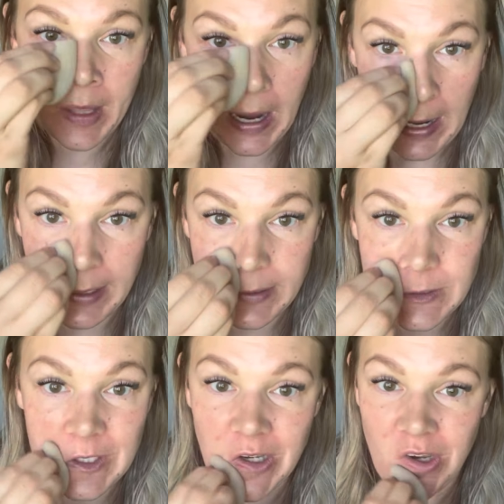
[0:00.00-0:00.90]
I
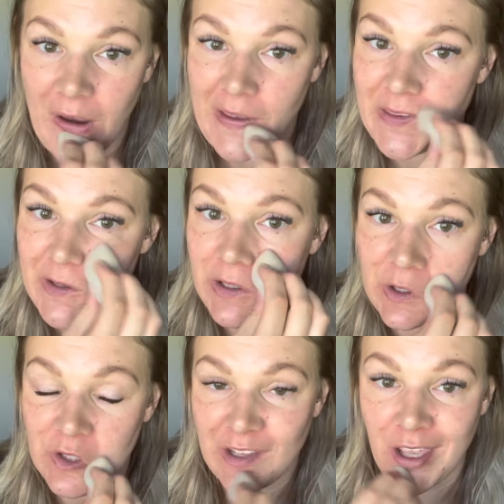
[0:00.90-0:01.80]
suggest
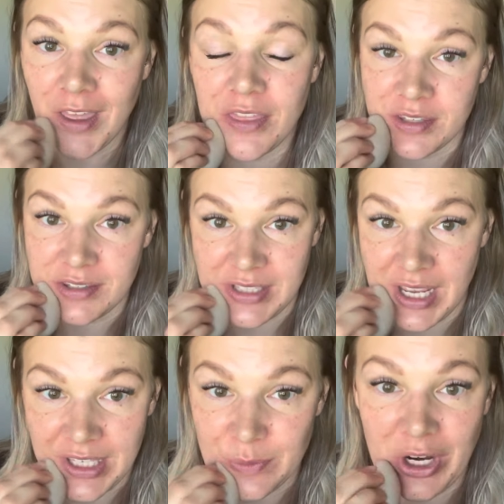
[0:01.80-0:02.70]
using the
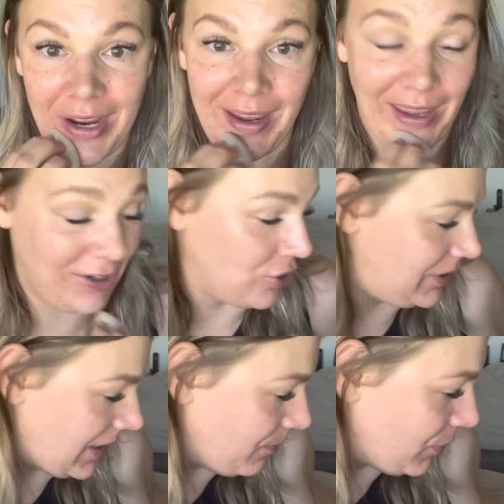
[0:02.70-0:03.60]
Stay Spray and your
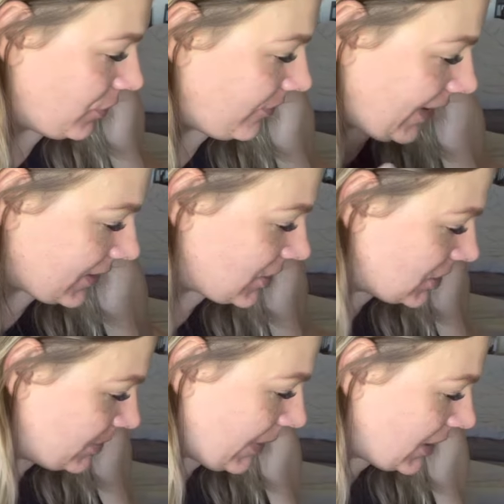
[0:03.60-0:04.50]
Damp Perfector
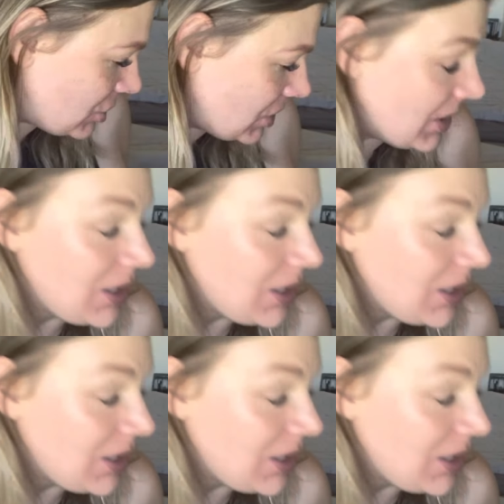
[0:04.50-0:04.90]
sponge.